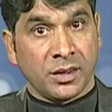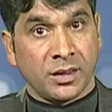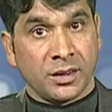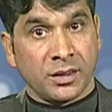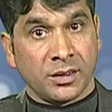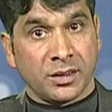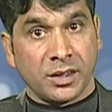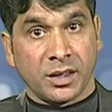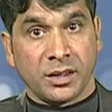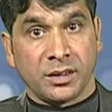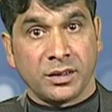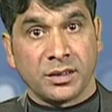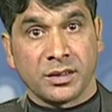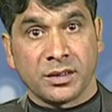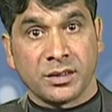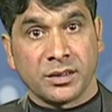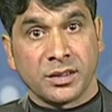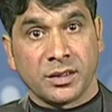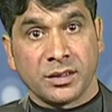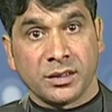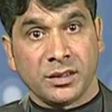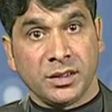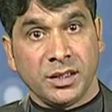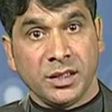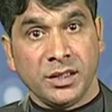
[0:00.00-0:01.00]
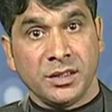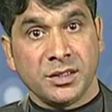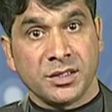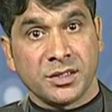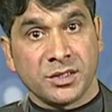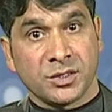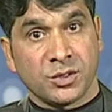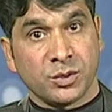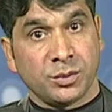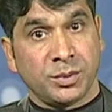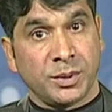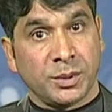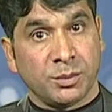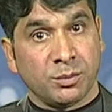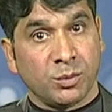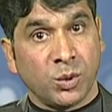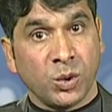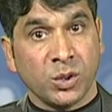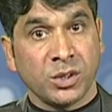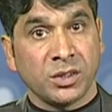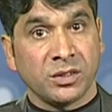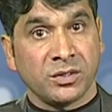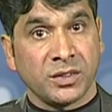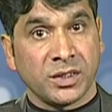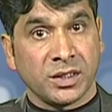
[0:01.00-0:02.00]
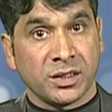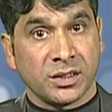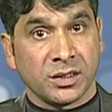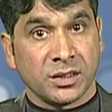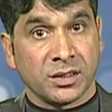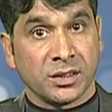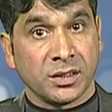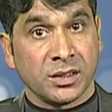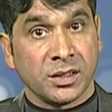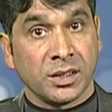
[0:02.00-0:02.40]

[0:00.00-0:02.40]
The learner needs to be motivated